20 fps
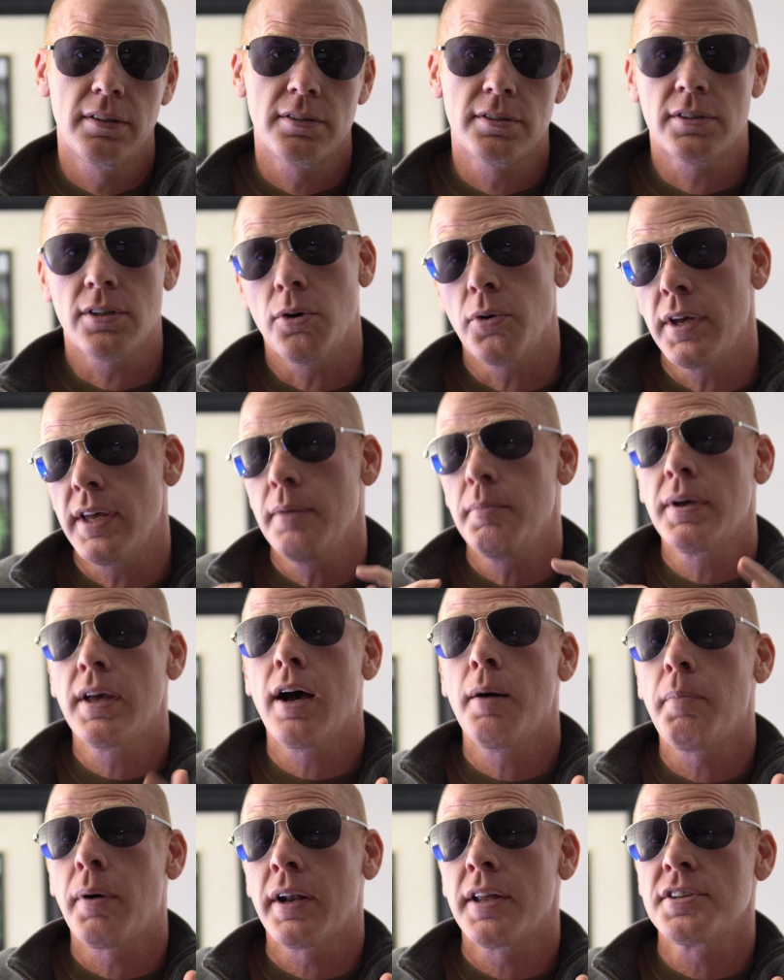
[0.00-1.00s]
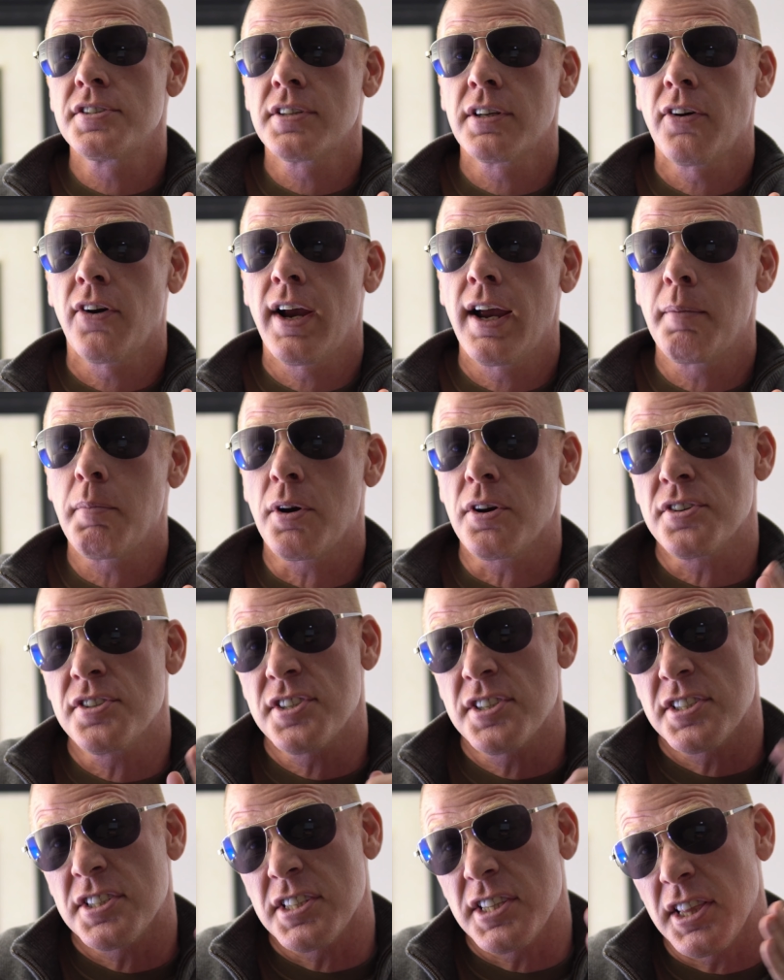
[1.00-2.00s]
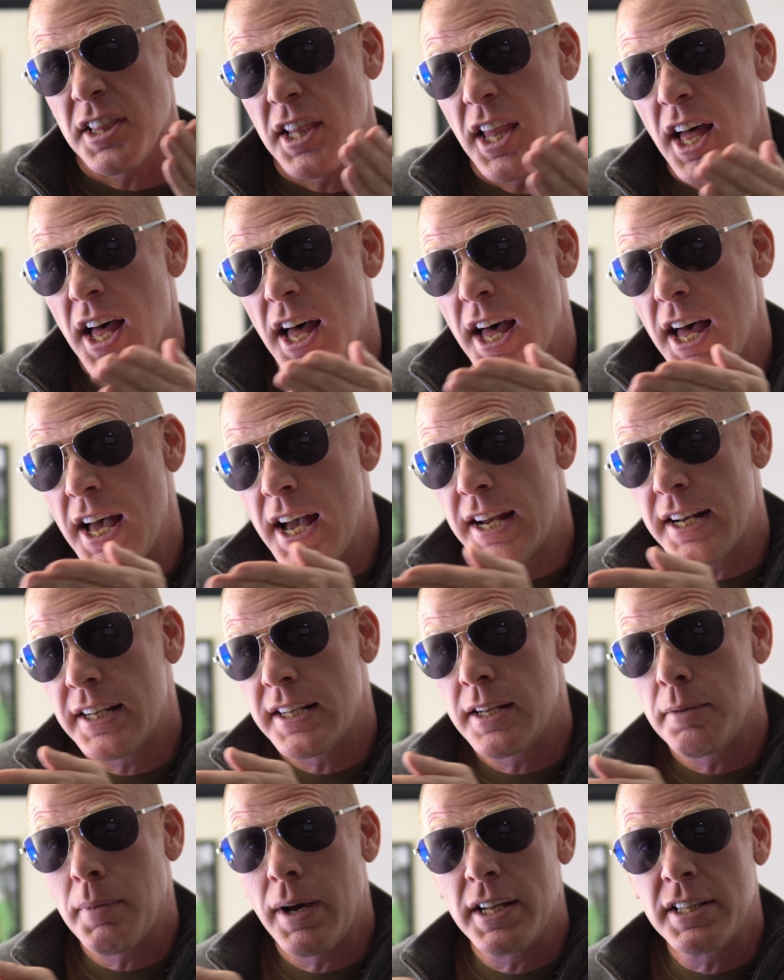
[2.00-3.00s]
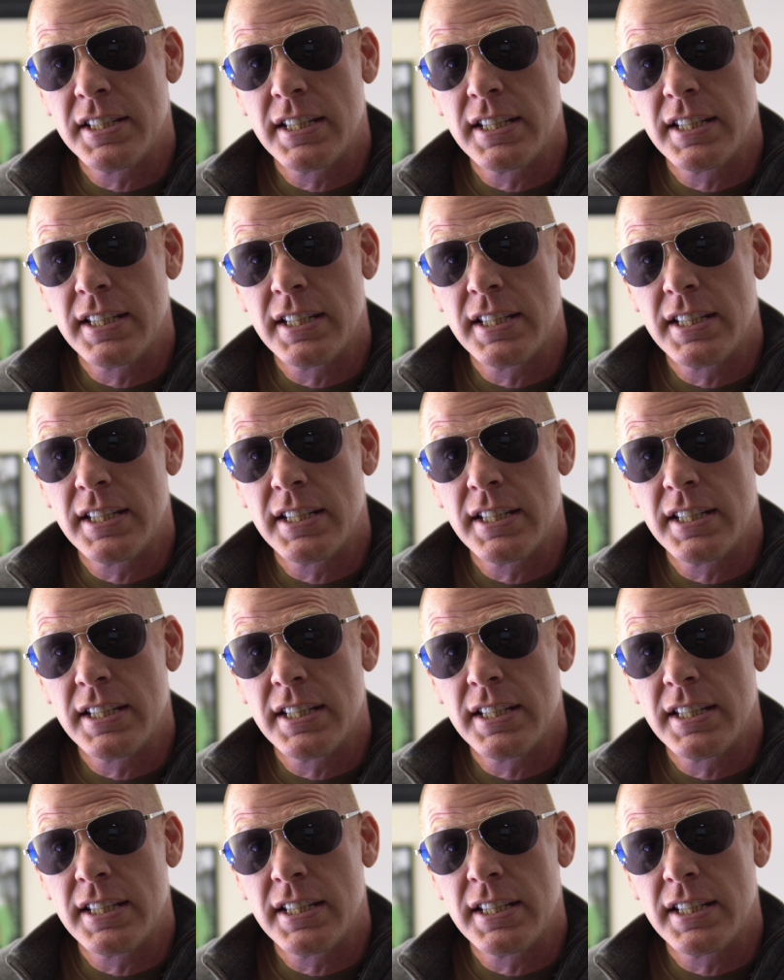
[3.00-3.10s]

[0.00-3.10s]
So hit me up on Instagram or slide into my